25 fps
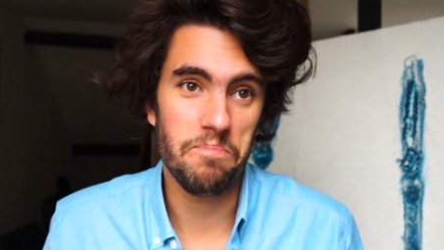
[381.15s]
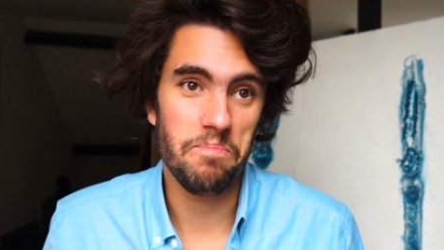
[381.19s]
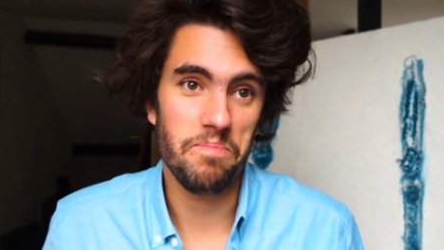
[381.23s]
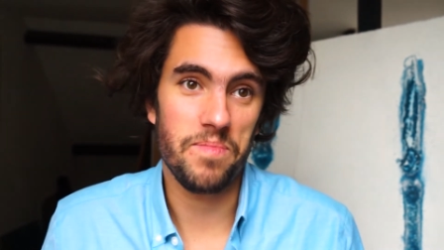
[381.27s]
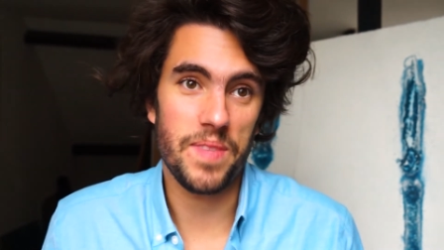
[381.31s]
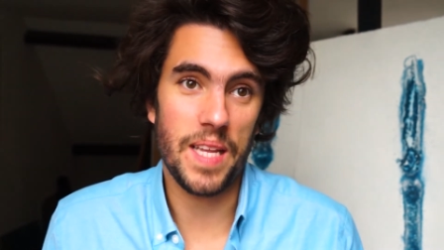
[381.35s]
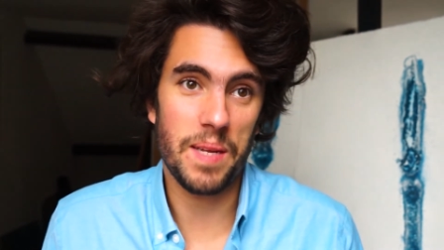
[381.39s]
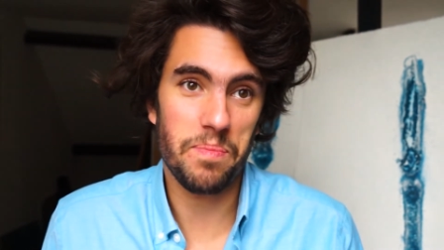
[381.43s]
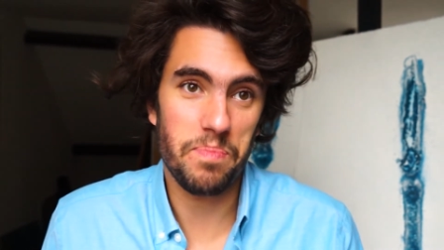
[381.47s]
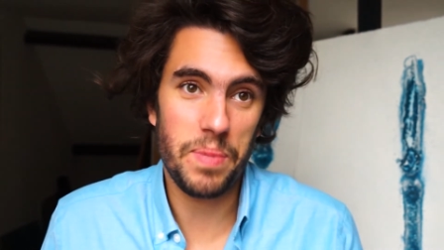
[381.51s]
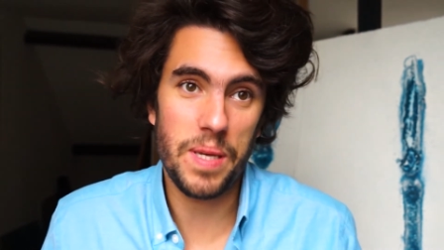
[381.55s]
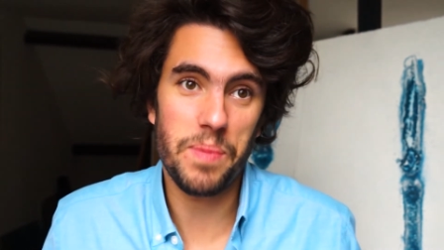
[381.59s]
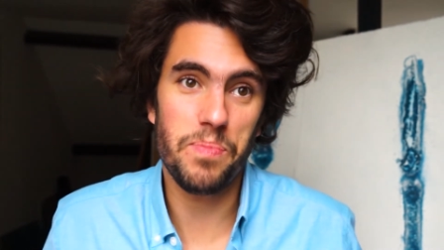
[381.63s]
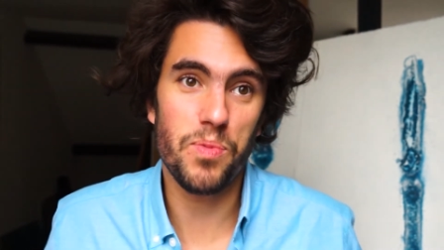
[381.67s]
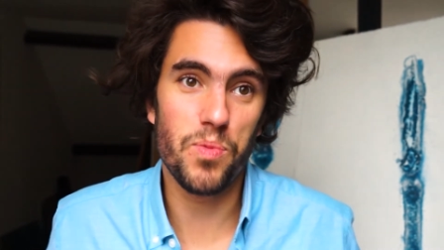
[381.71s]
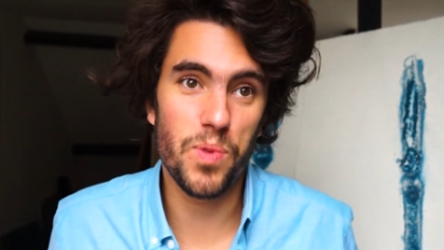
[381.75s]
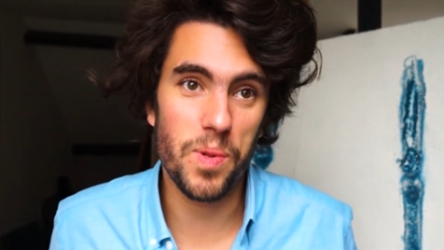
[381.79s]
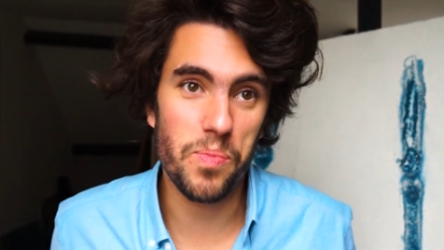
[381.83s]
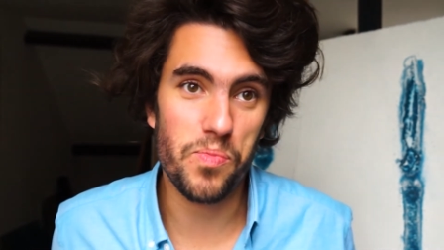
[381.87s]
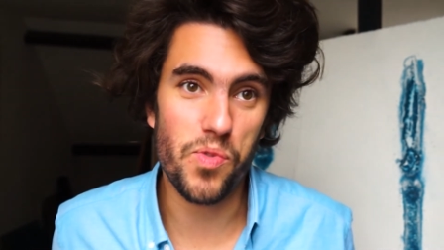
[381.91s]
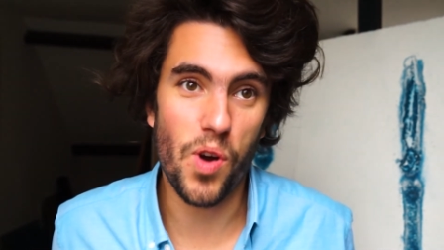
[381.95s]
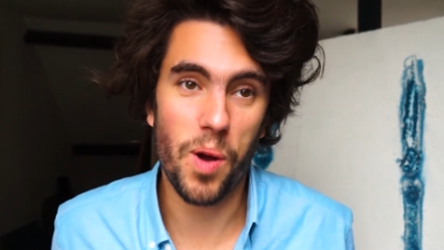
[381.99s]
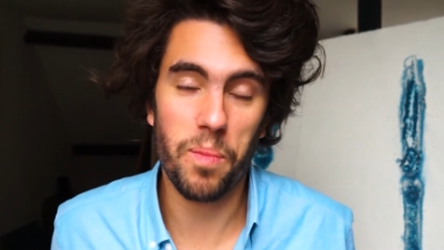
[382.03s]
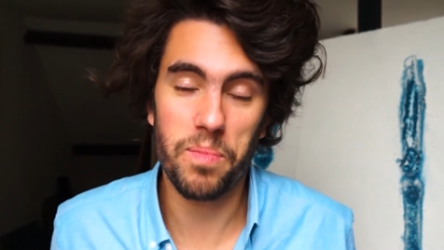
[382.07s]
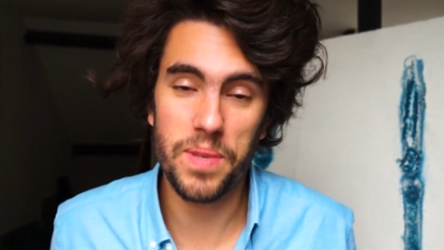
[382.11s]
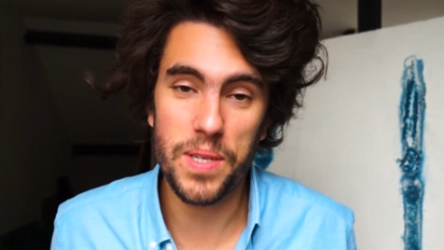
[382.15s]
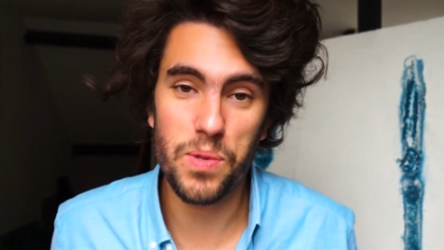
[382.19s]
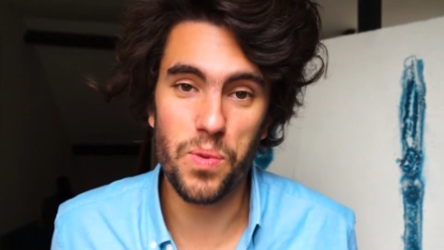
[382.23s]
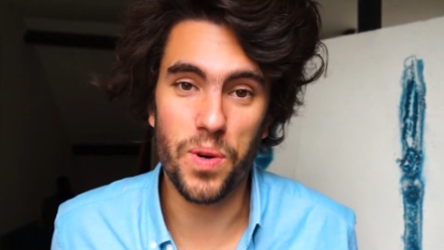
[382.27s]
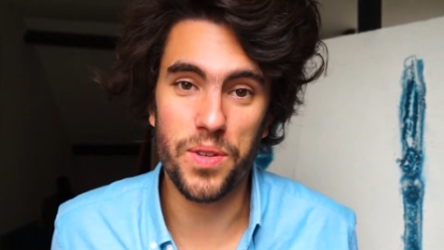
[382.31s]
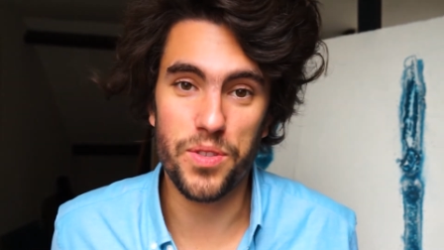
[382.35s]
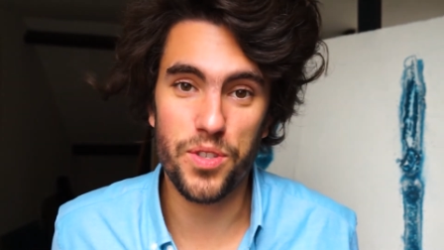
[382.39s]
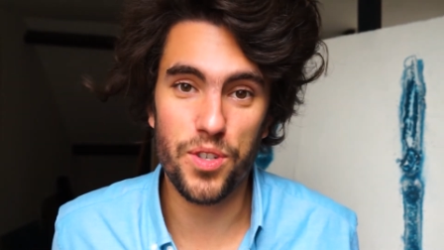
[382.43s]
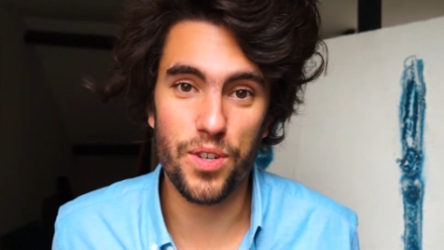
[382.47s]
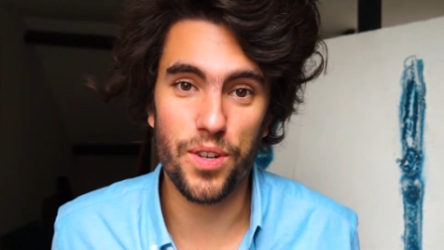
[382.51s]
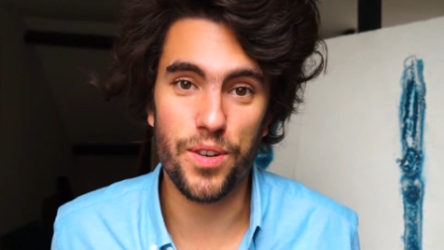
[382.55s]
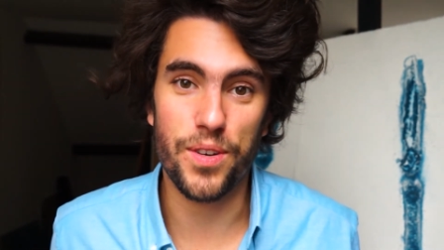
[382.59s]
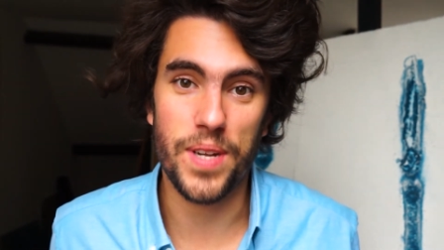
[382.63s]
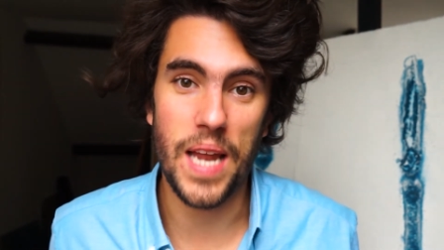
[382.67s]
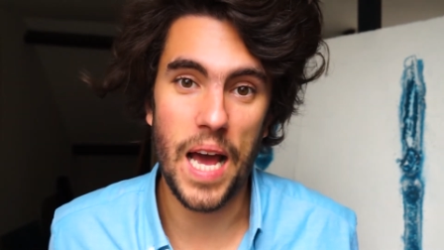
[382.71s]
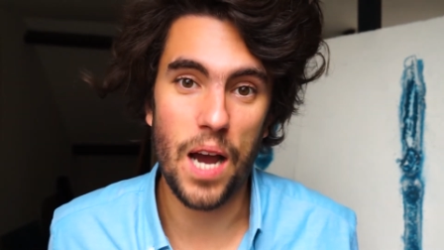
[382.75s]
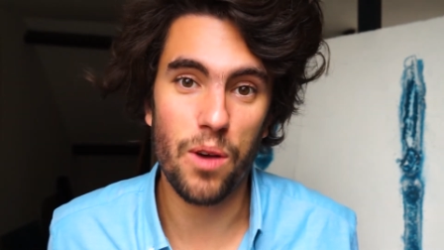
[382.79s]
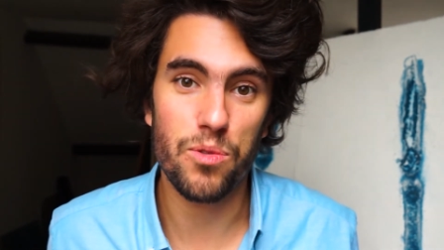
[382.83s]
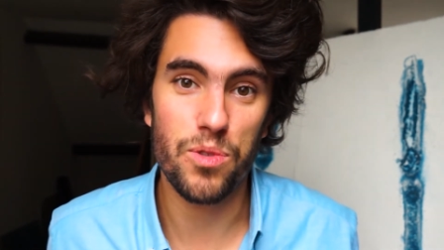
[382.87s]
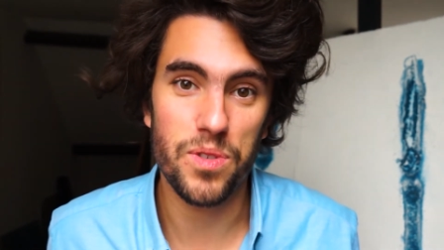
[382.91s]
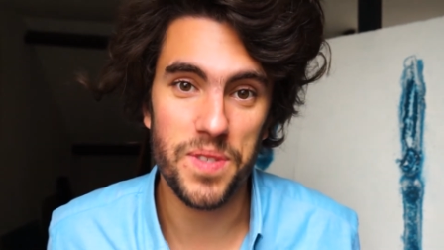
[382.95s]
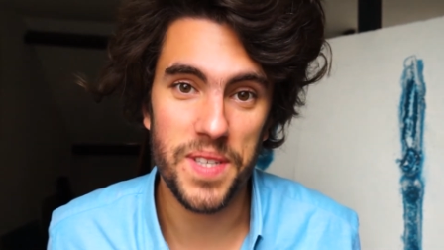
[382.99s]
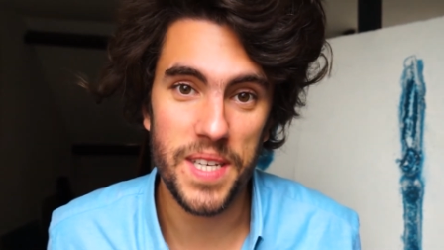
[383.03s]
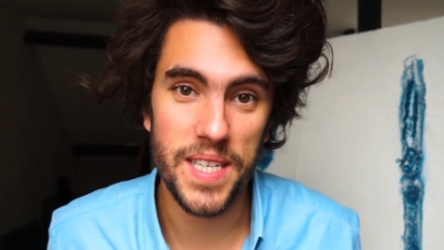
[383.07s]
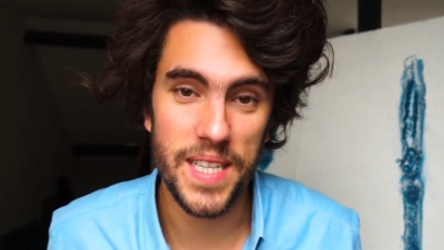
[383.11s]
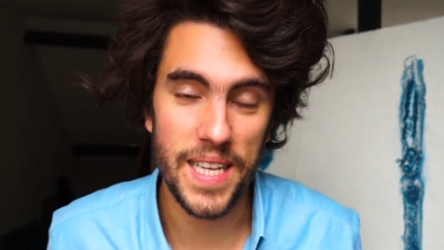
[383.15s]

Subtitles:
then people will probably want to learn how you did